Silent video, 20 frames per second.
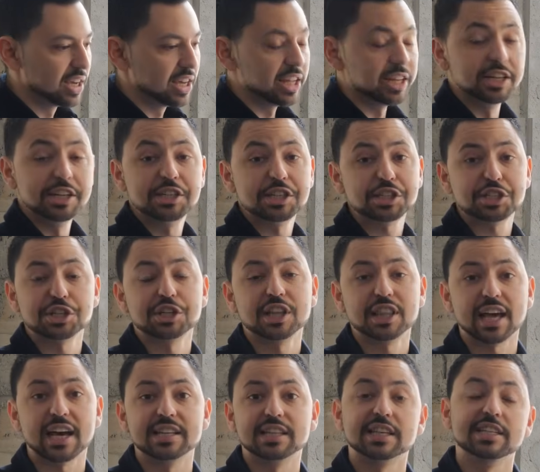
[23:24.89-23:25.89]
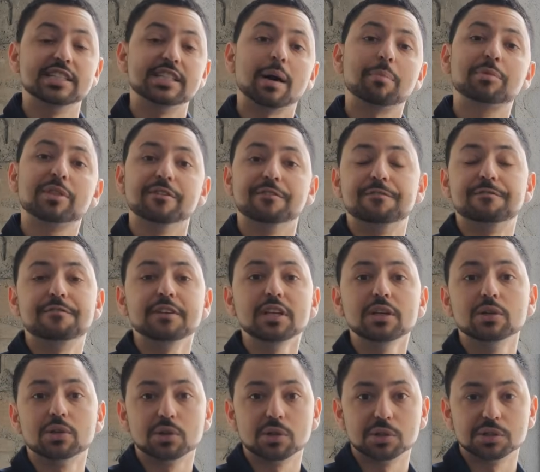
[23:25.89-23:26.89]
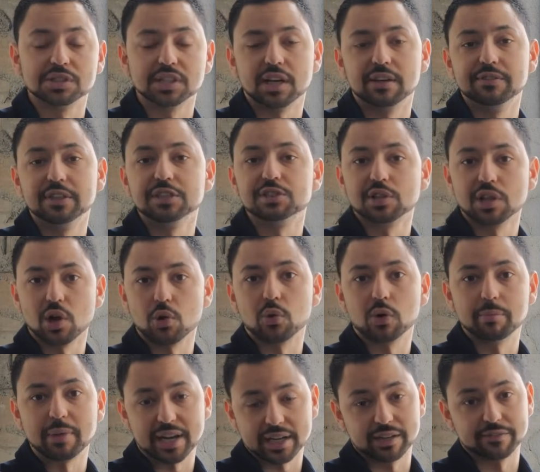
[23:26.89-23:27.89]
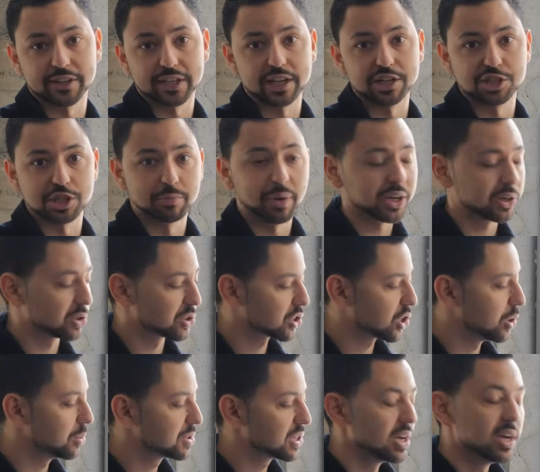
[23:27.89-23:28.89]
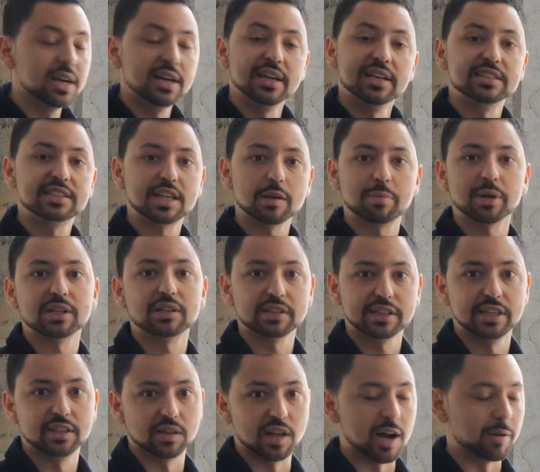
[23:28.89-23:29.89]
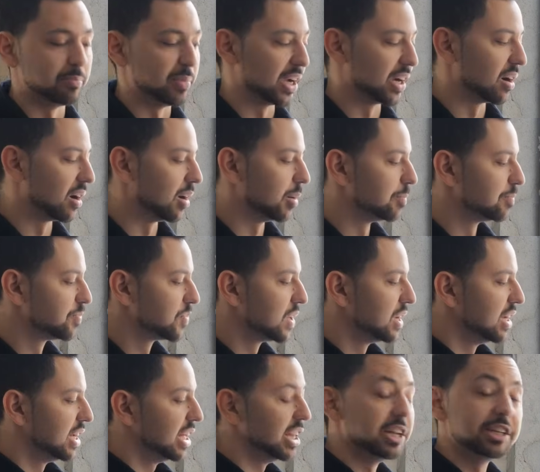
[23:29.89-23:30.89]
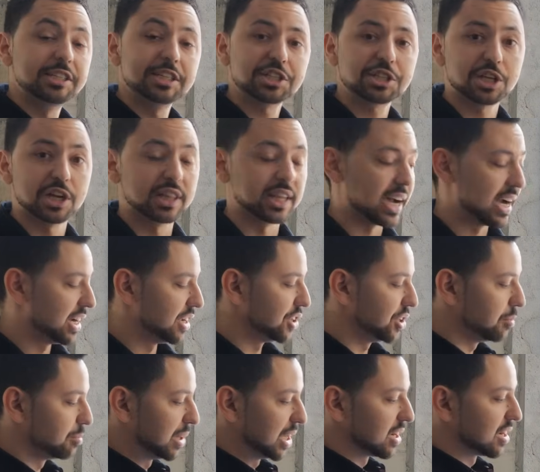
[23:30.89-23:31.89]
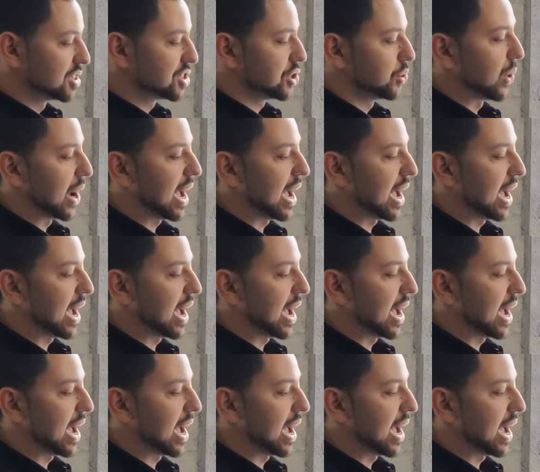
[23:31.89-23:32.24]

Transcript: In addition to that, the depth of field of these lower magnification microscopes is typically a lot bigger. In addition to that, because you